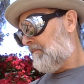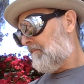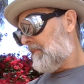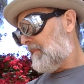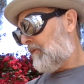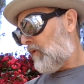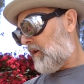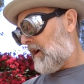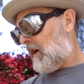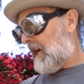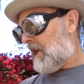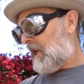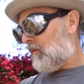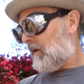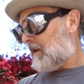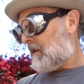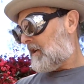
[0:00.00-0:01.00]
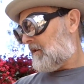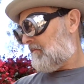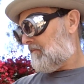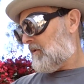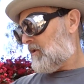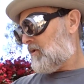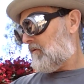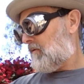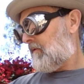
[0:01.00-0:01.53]
Before anyone could
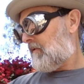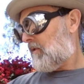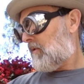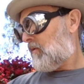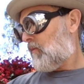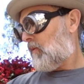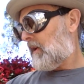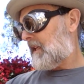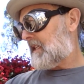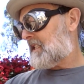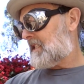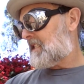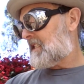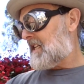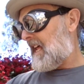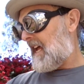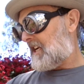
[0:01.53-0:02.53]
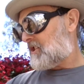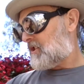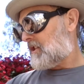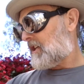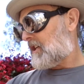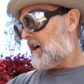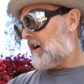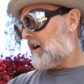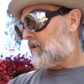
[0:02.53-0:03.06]
move, Willie snatched
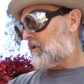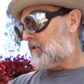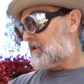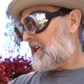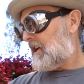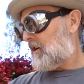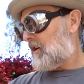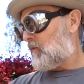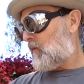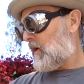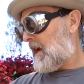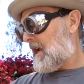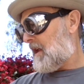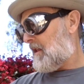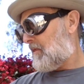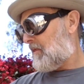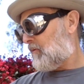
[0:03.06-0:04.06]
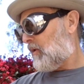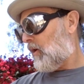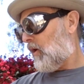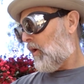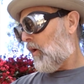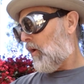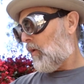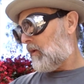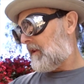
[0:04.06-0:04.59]
the goggles and ran through a
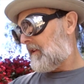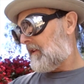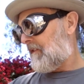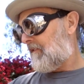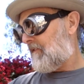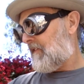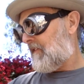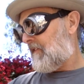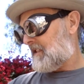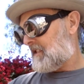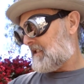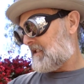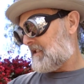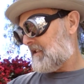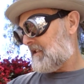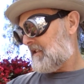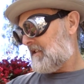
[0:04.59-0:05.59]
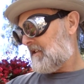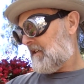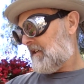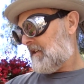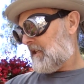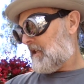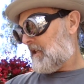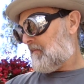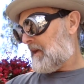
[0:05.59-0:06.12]
hole in the fence.
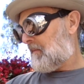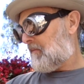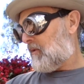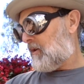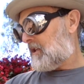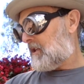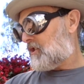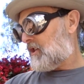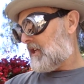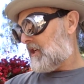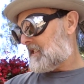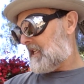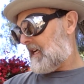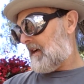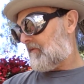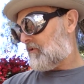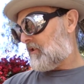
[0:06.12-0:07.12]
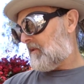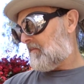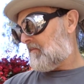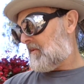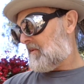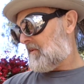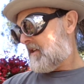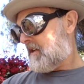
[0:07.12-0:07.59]
The big boys chased after him.